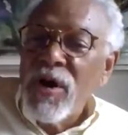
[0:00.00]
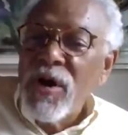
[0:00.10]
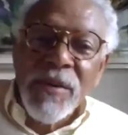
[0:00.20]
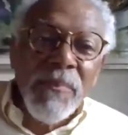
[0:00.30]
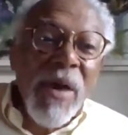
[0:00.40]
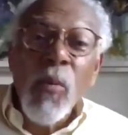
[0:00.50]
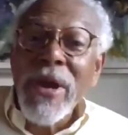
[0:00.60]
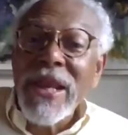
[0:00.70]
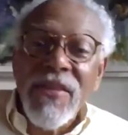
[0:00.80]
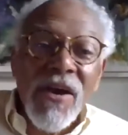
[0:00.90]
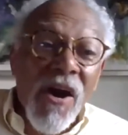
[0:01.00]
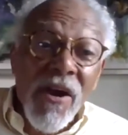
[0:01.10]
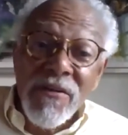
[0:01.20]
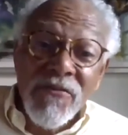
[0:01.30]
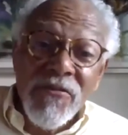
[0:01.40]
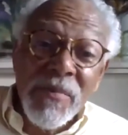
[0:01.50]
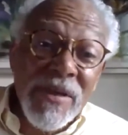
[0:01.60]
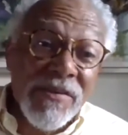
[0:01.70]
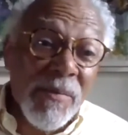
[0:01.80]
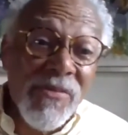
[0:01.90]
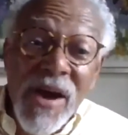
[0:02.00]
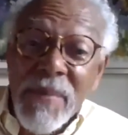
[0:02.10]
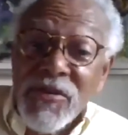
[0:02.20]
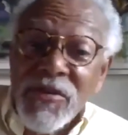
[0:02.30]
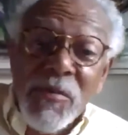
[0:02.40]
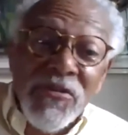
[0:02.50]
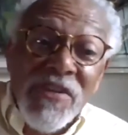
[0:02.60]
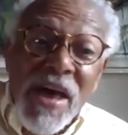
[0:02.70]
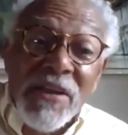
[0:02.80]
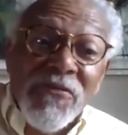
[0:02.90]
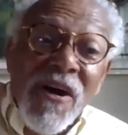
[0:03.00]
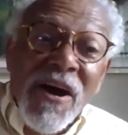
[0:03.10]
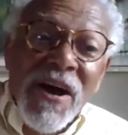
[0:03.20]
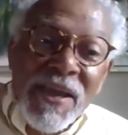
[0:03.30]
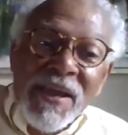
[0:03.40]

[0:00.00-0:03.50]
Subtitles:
Sometimes weeding the garden for me sometimes is the most satisfying.